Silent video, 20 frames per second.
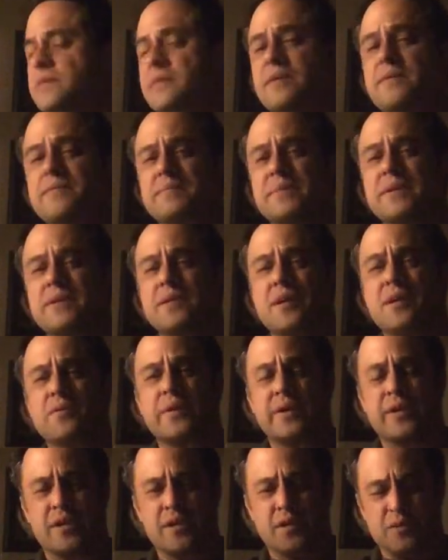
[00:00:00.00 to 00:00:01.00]
be a long
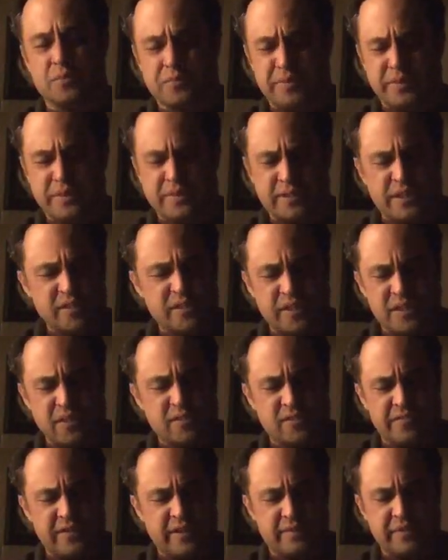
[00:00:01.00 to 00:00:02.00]
way to go, but that's
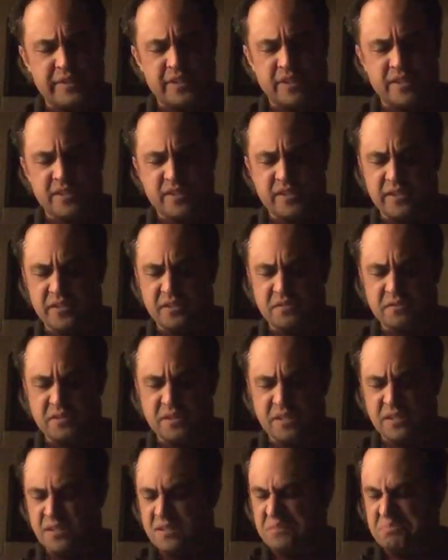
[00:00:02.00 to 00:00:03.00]
what family does, you
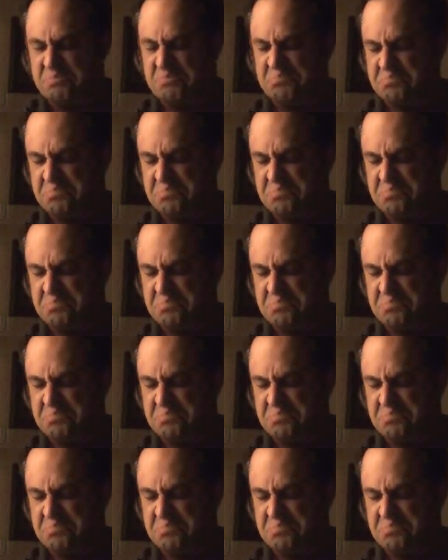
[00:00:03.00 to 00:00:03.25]
know.